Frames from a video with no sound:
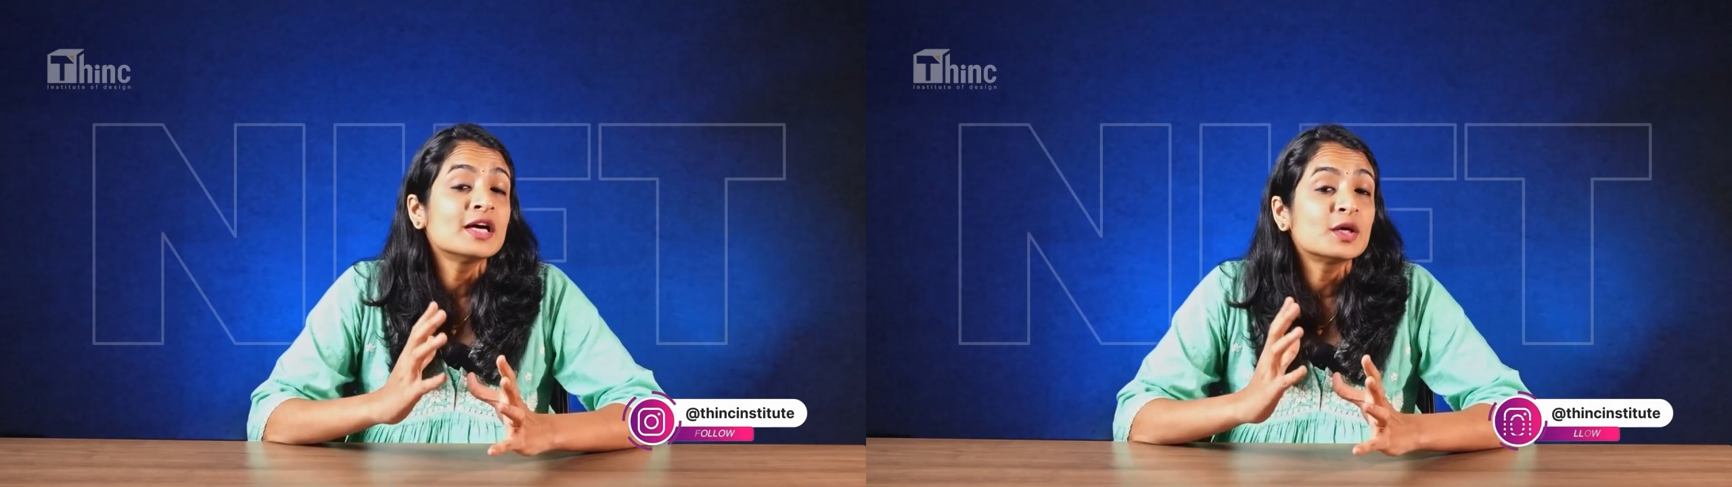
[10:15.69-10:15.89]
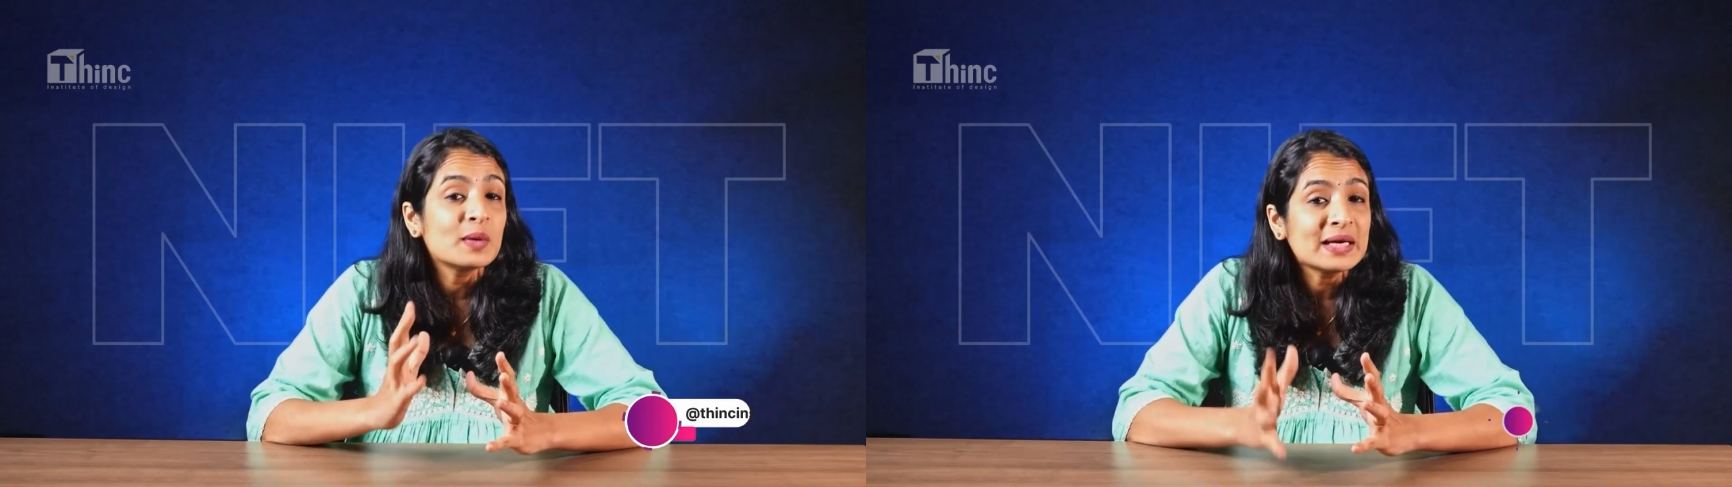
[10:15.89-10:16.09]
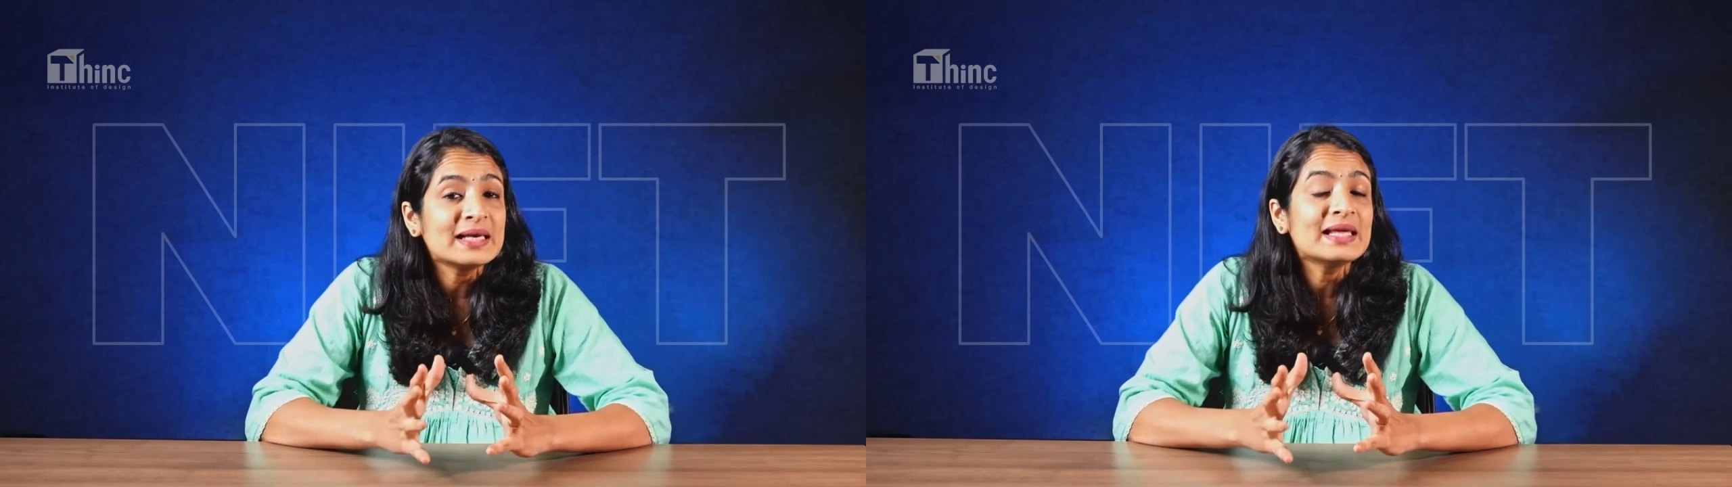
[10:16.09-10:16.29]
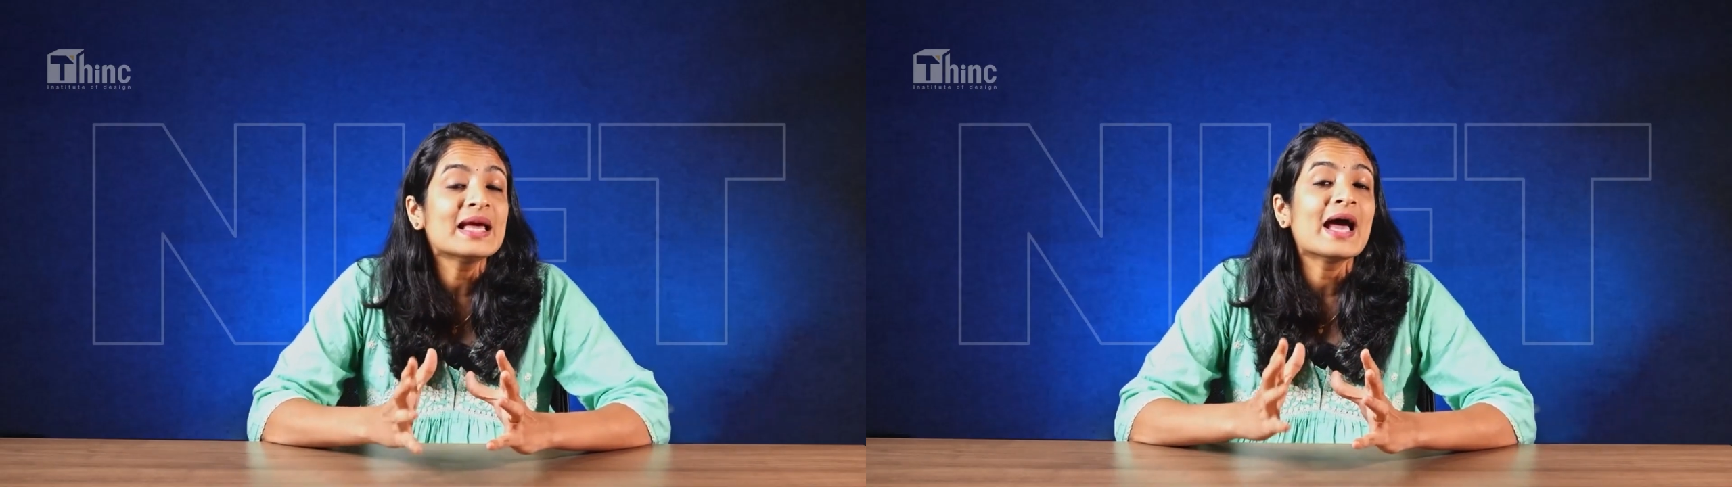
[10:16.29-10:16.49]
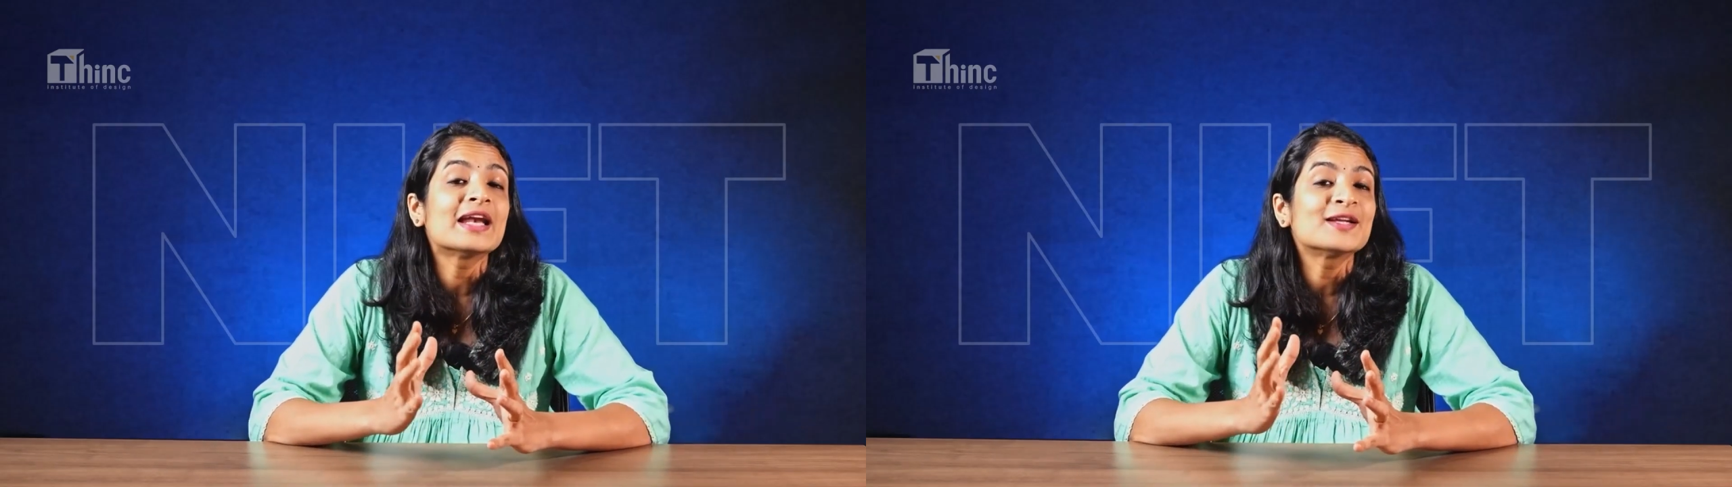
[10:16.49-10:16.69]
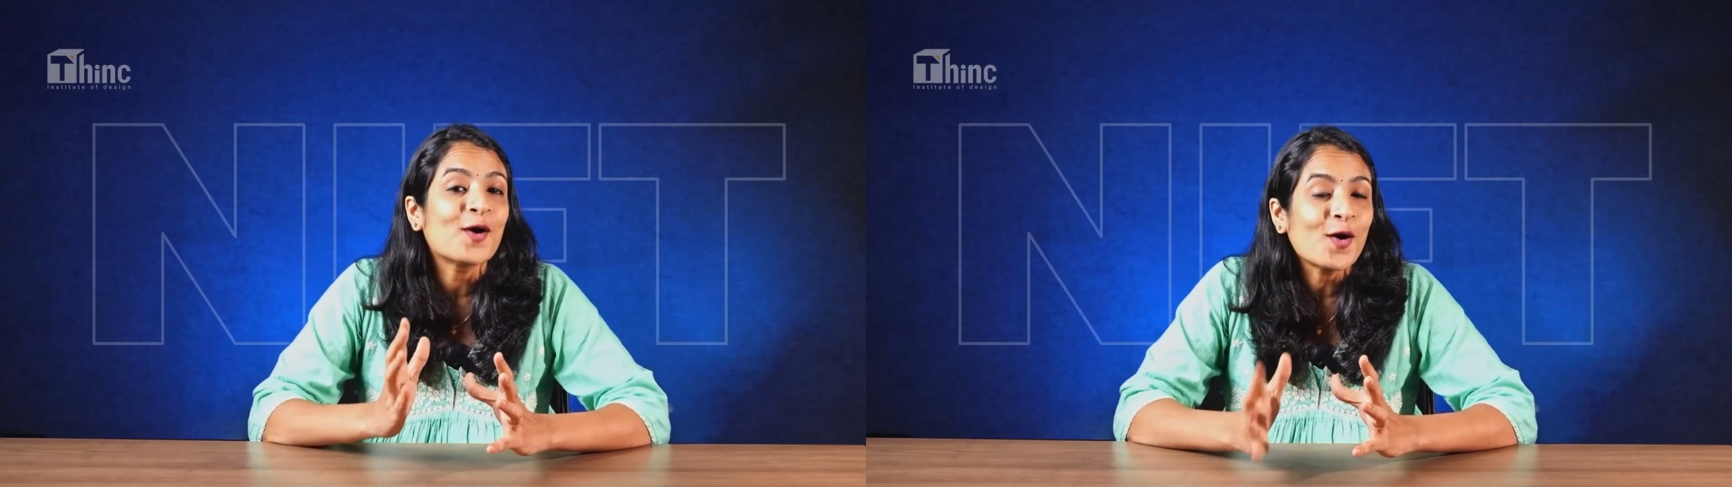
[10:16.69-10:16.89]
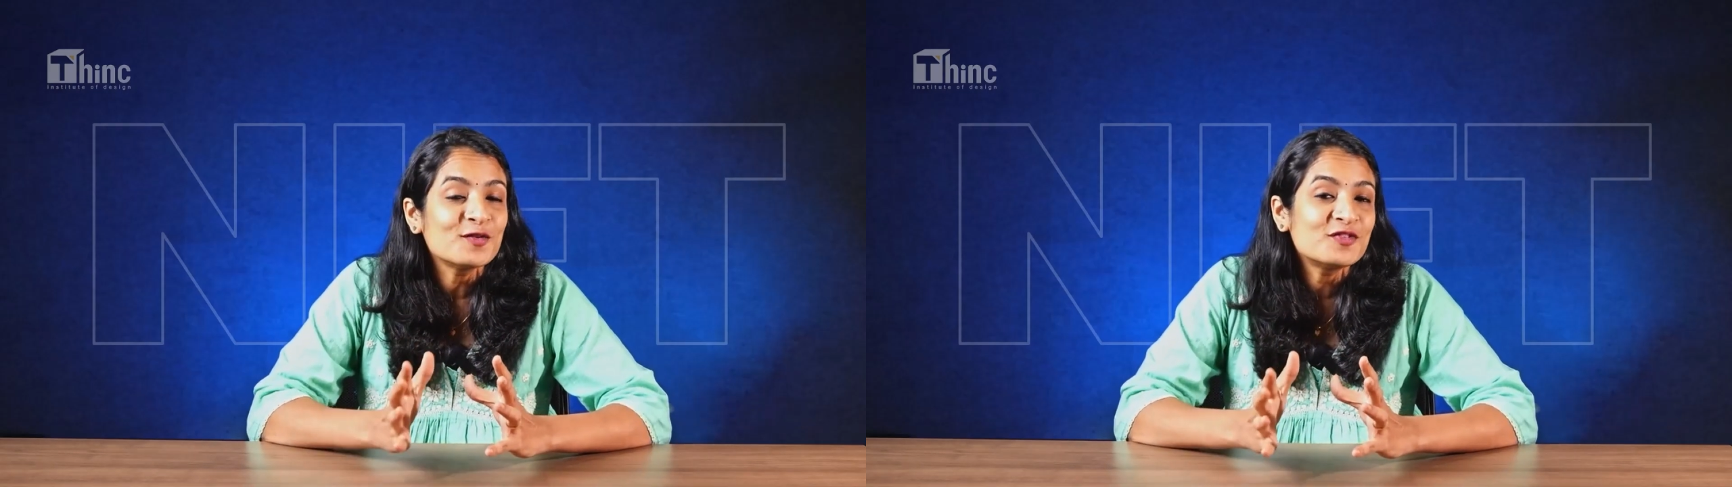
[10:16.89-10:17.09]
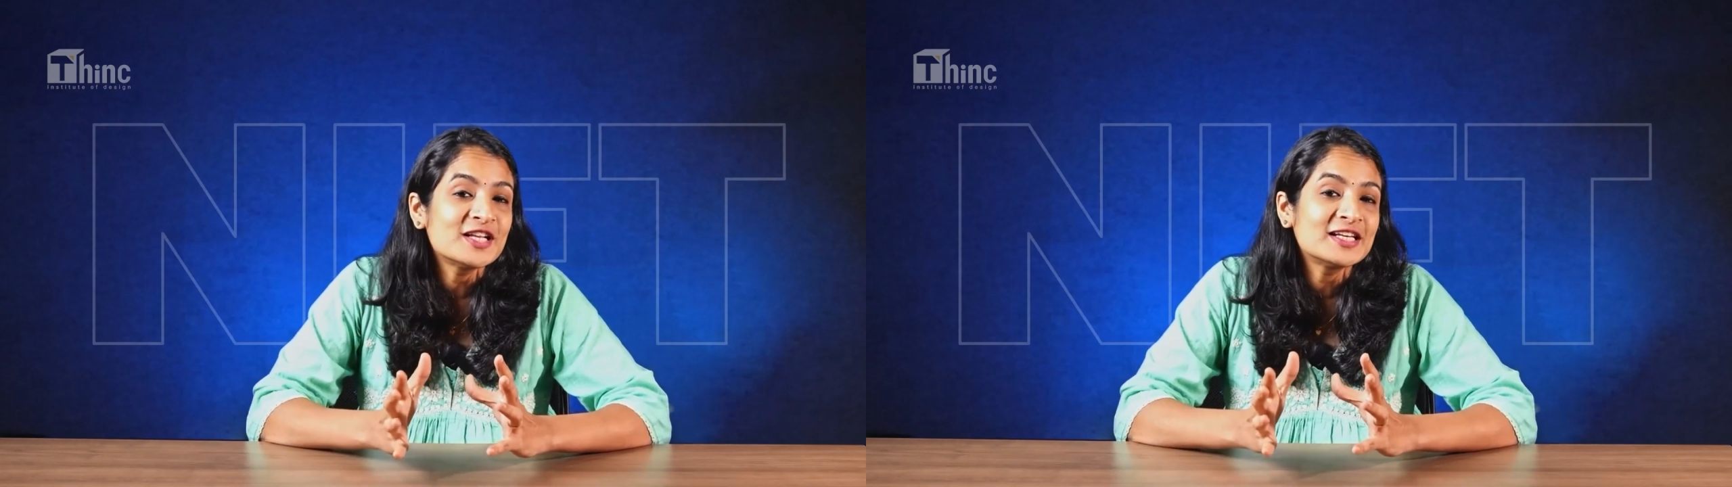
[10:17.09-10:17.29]
quickly and
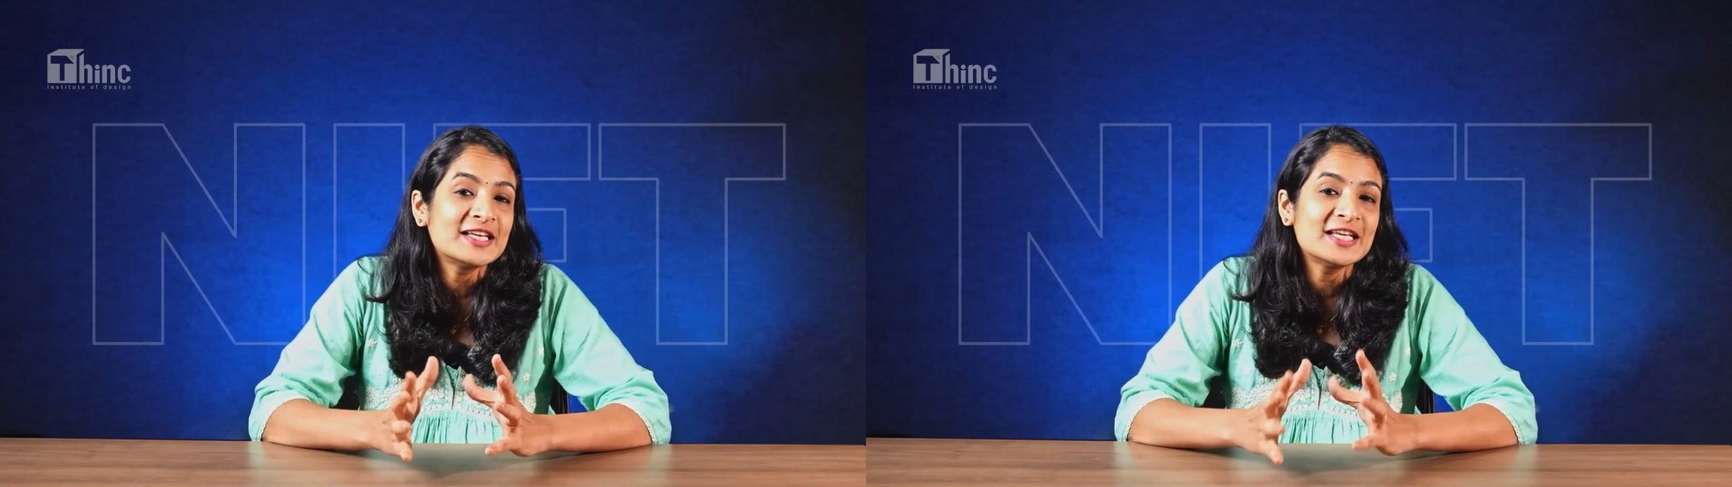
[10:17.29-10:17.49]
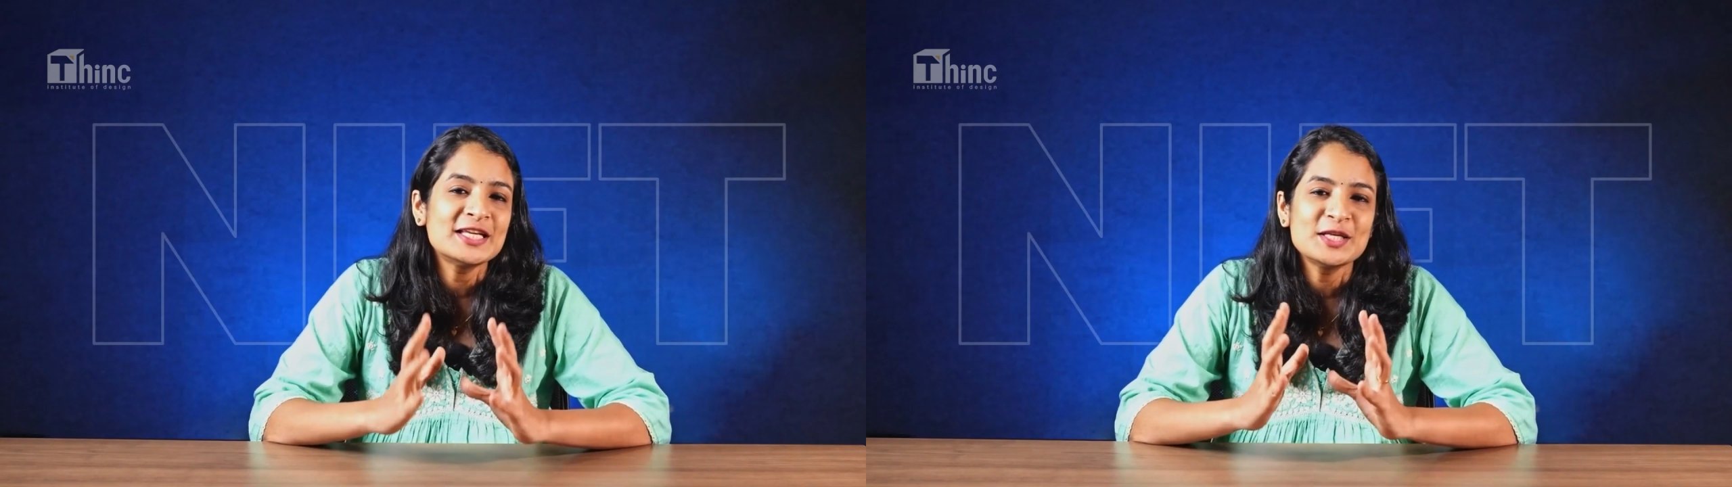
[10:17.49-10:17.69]
confidently